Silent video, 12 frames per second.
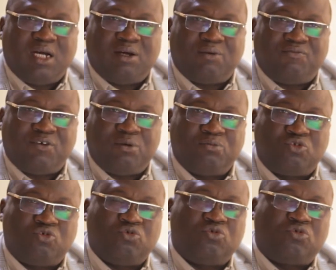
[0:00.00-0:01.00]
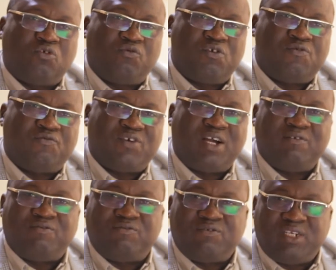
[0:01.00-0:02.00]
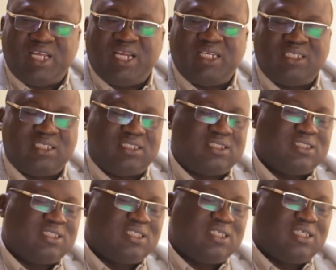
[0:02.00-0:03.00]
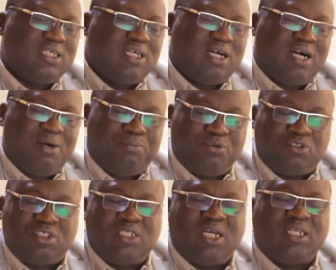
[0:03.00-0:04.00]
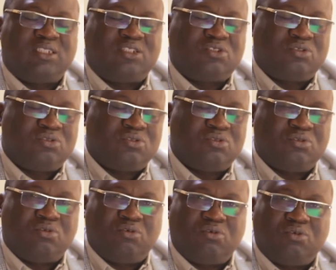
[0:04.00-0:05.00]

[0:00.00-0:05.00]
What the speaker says: Form 2 to Form 5. Then I proceeded to